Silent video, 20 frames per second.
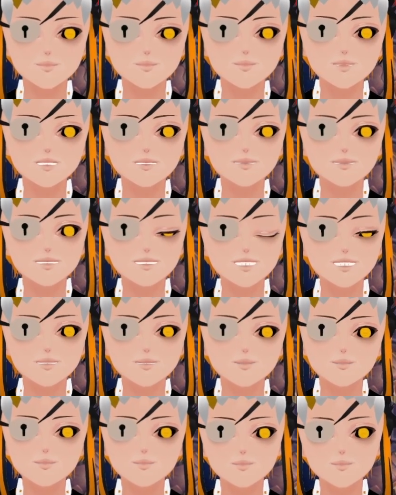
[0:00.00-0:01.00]
Here's
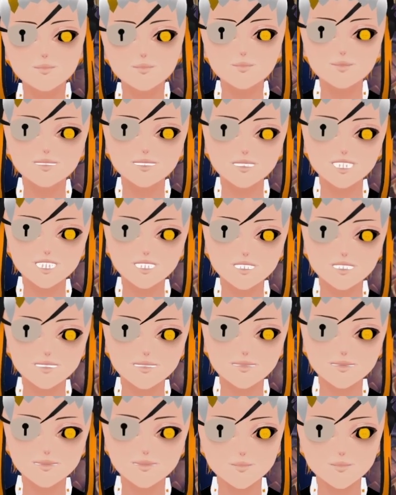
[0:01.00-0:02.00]
the Ghoul
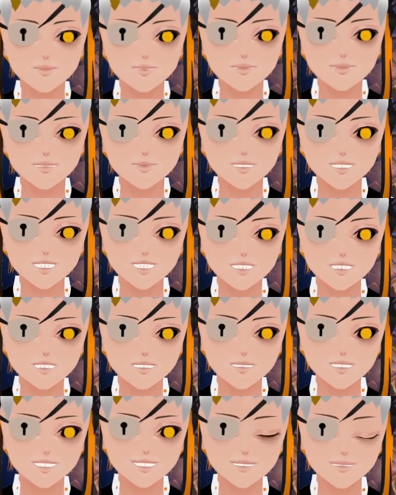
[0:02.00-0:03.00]
Charge. It's going to hit our
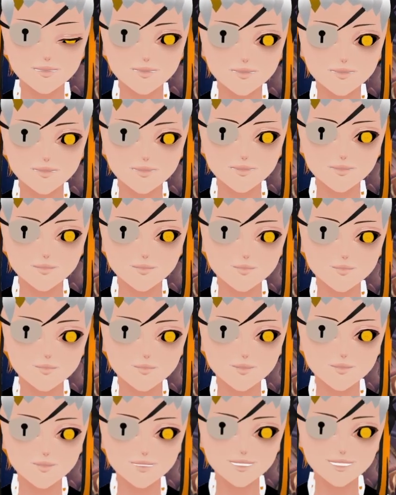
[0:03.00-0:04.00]
face.
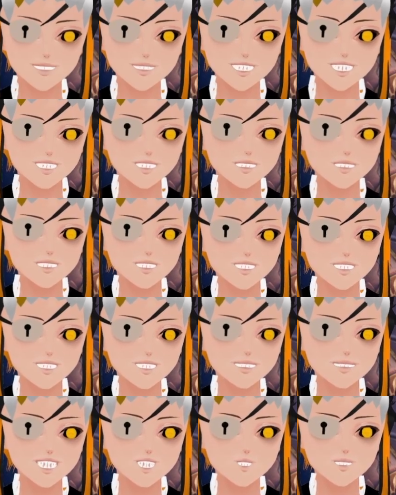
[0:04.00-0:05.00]
Play
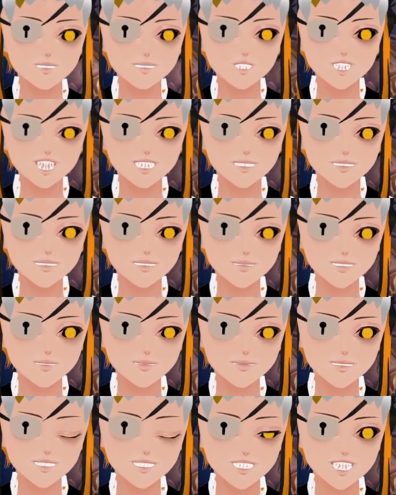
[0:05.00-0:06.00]
Grain, I love when you
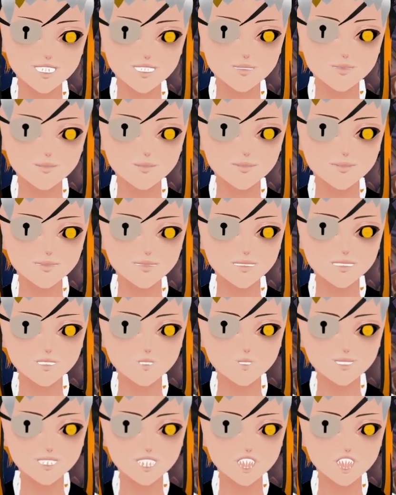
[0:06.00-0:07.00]
see it this
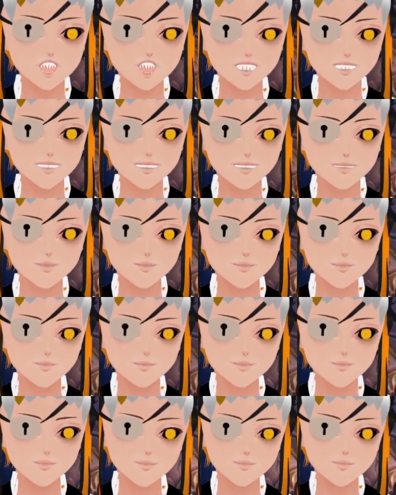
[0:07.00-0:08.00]
early on.
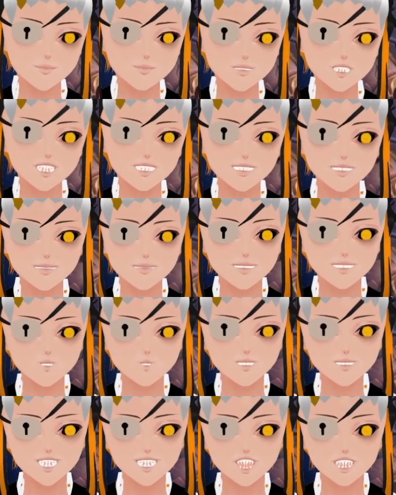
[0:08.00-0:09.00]
Honestly,
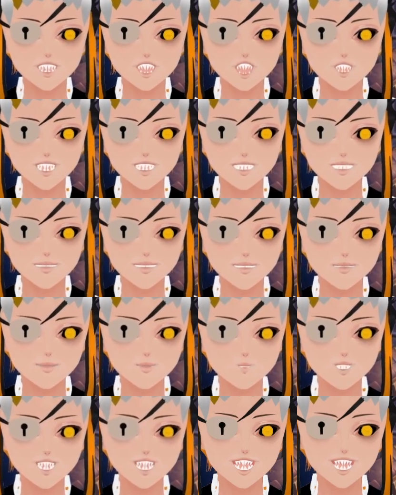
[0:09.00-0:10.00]
one of the only reasons
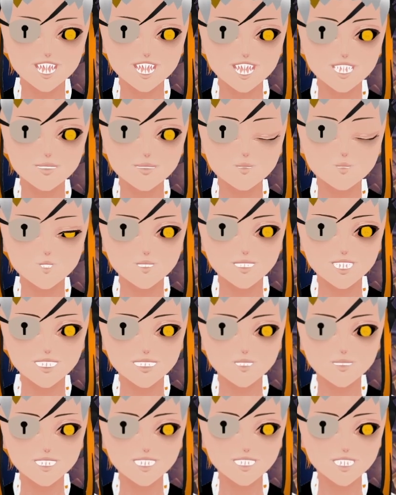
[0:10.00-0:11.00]
why I wanted
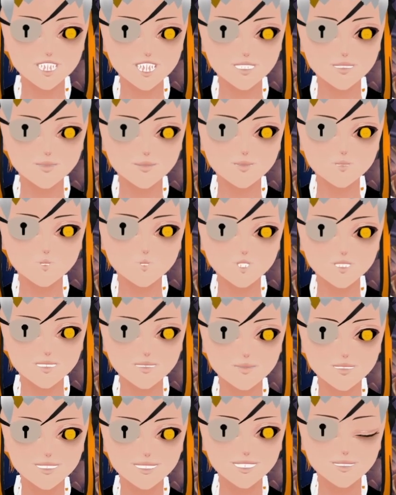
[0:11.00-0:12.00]
to keep doing
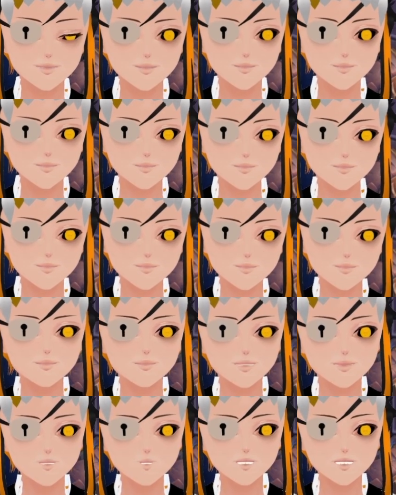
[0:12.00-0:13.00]
a
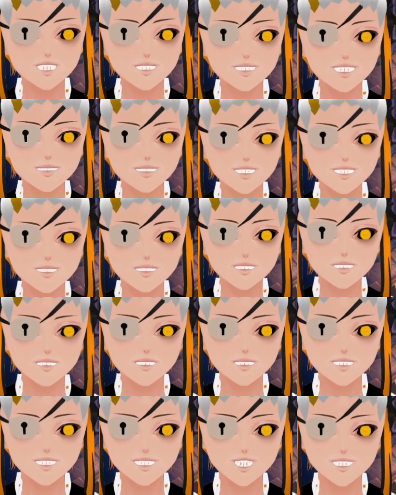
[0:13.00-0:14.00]
Pure Unholy
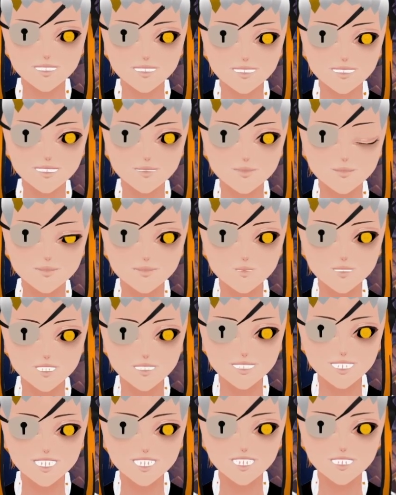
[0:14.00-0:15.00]
variant is
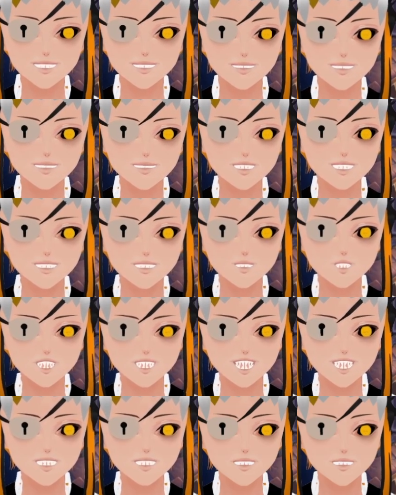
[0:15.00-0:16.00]
Play Grain and
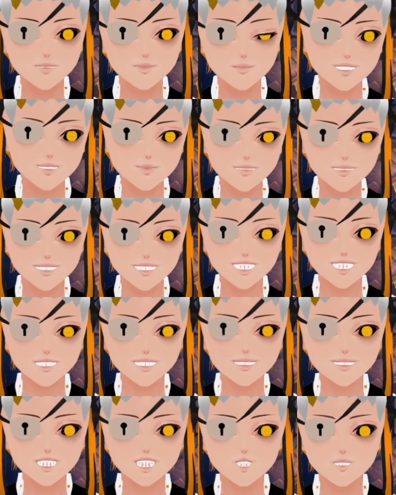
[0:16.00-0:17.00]
Marrowgar. Play
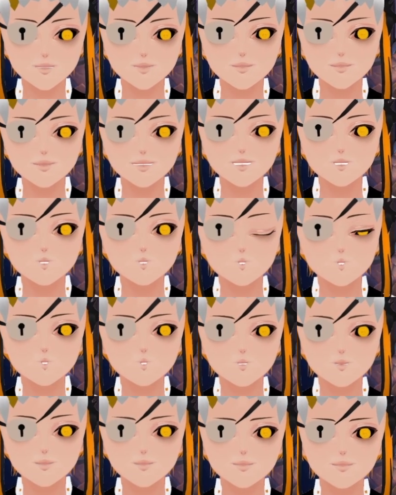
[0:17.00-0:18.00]
Grain moved
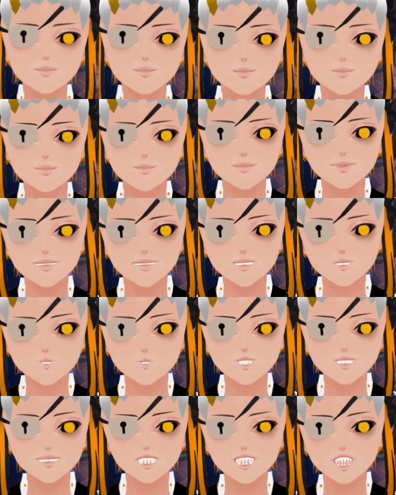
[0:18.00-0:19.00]
to 2
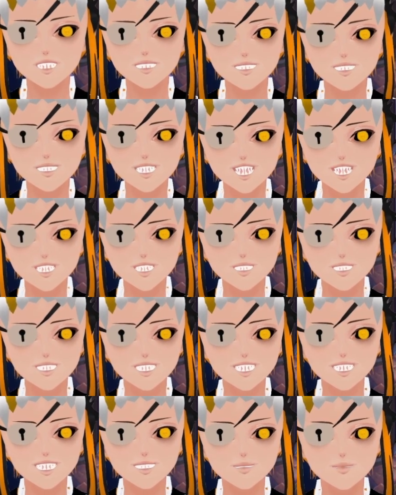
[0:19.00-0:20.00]
Unholy, I
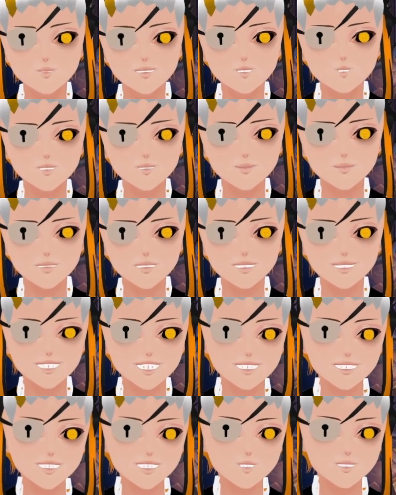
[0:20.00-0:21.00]
think, wouldn't break
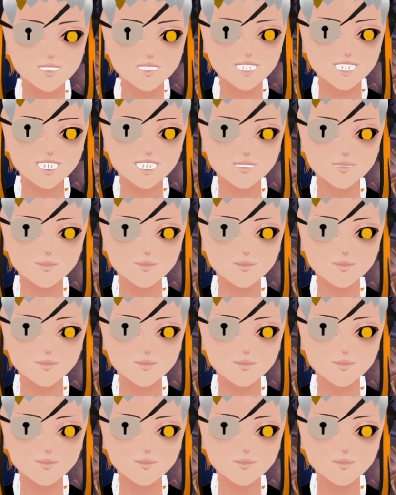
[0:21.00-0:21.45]
anything.